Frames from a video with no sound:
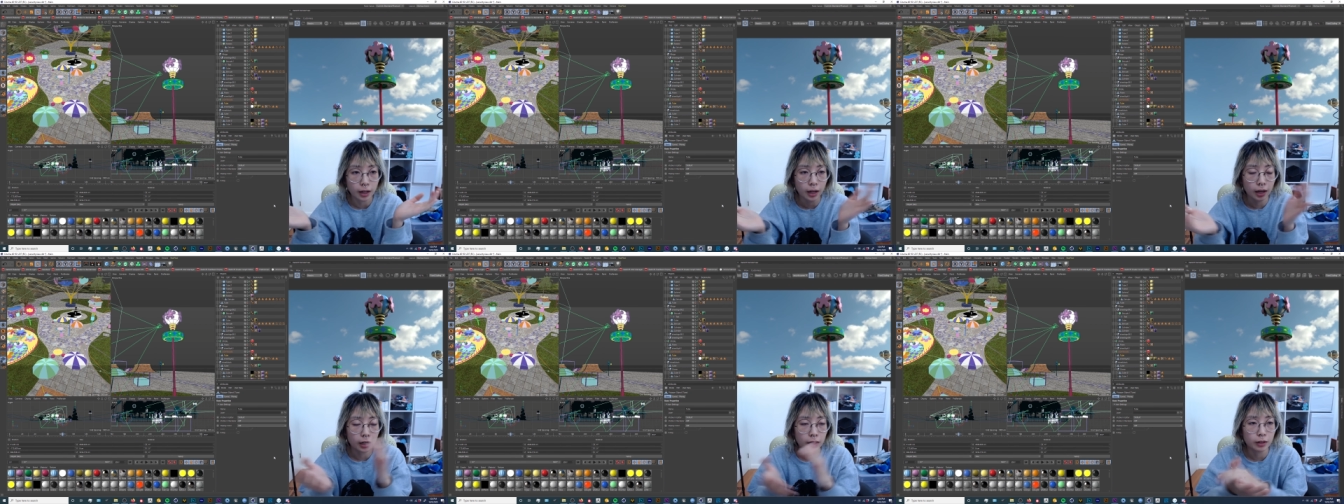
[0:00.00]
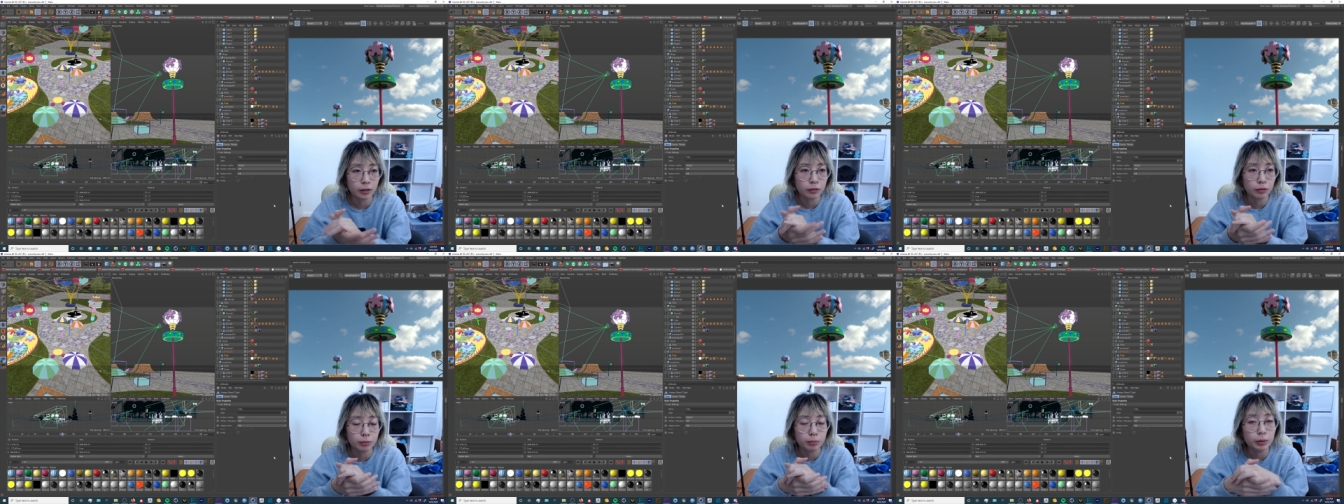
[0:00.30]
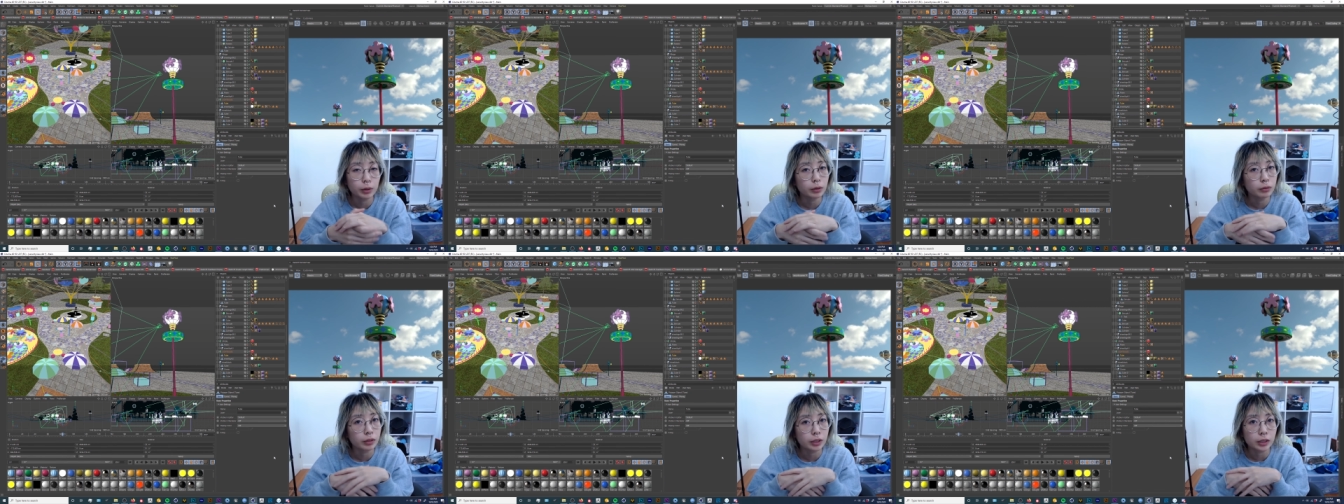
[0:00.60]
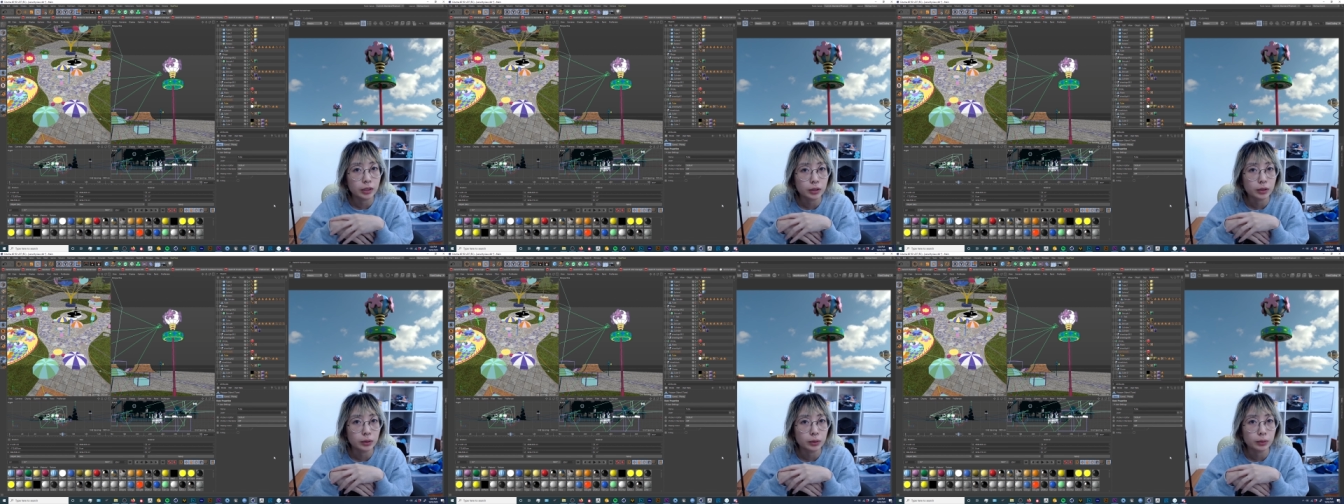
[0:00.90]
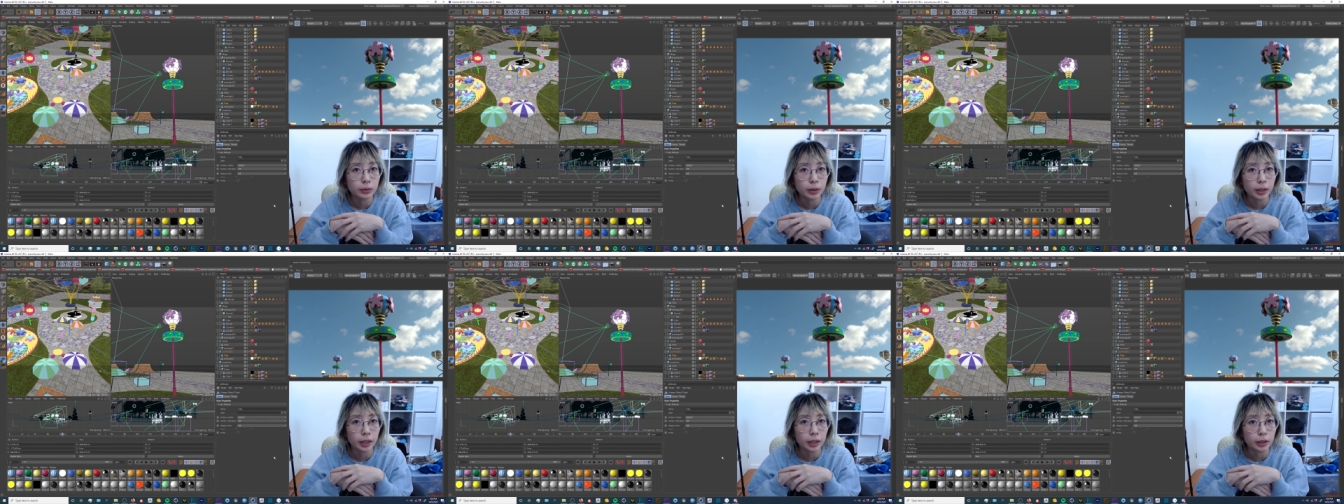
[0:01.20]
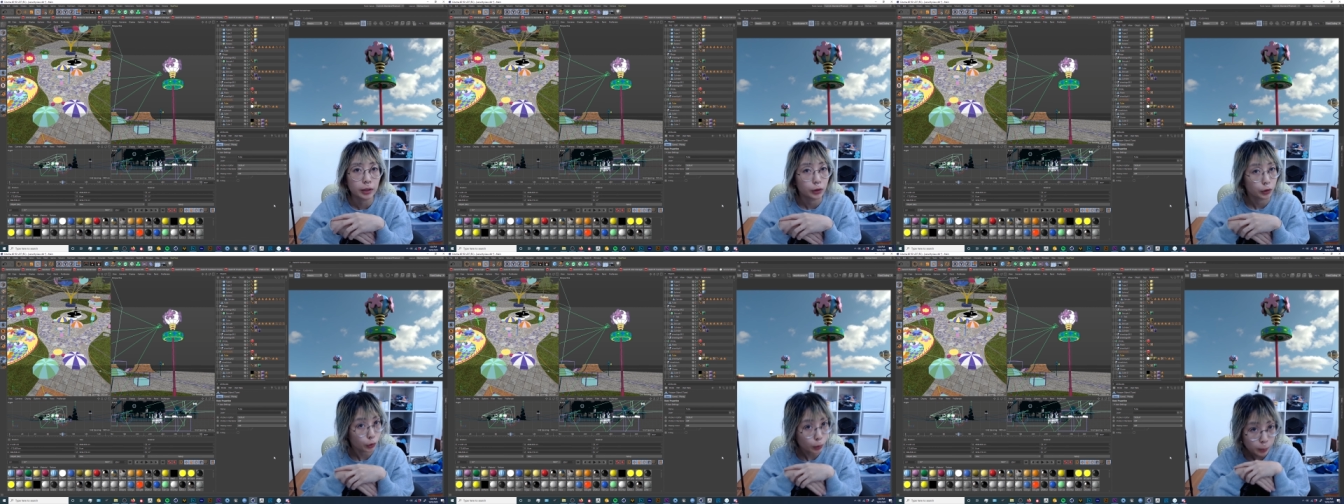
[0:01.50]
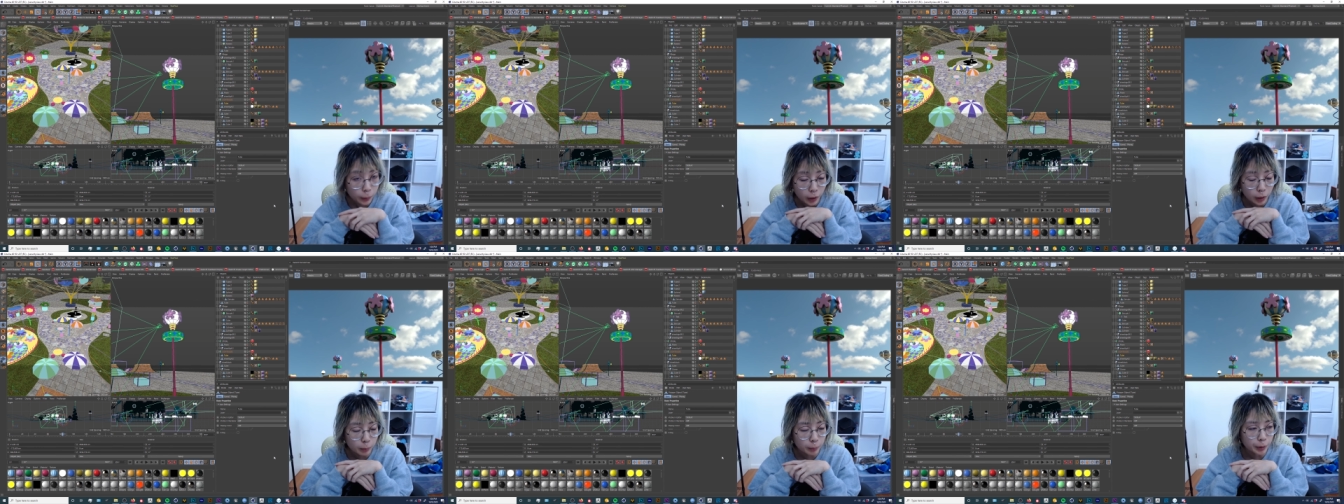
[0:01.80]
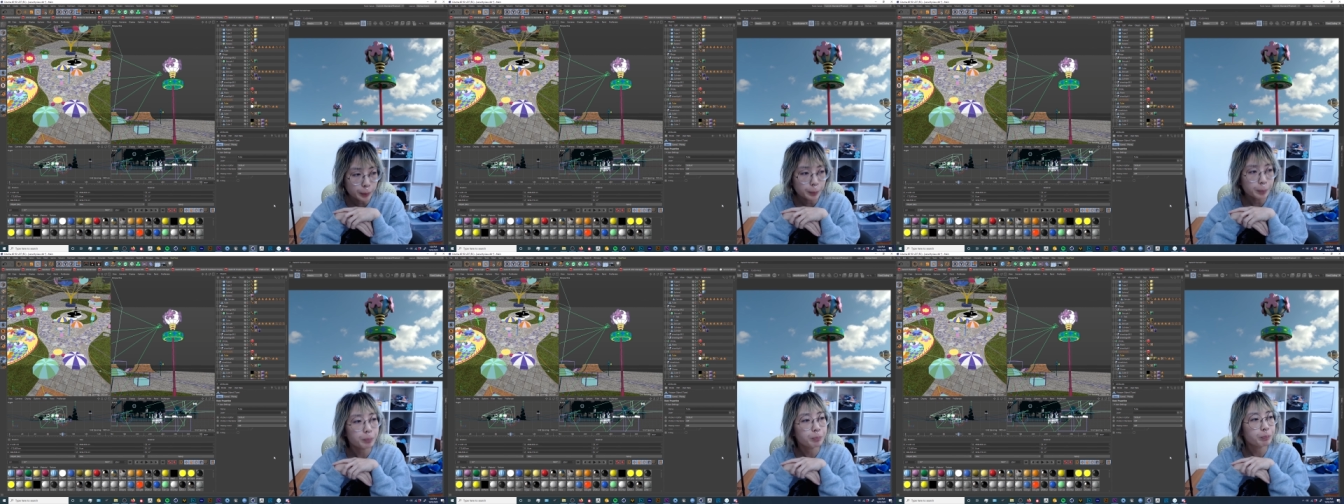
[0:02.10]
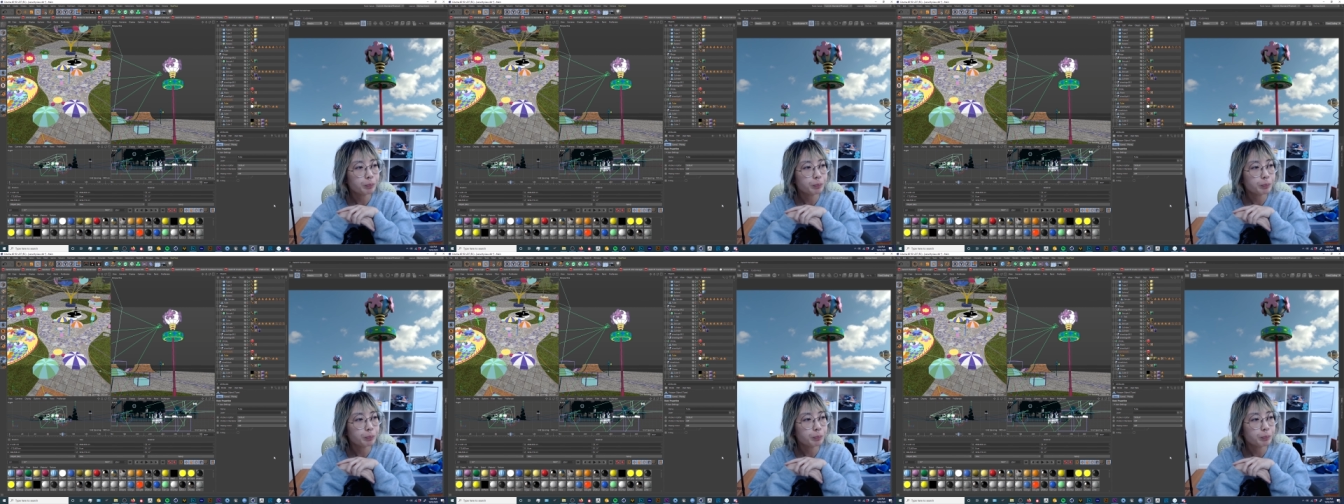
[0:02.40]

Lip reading: I've moved into a new apartment.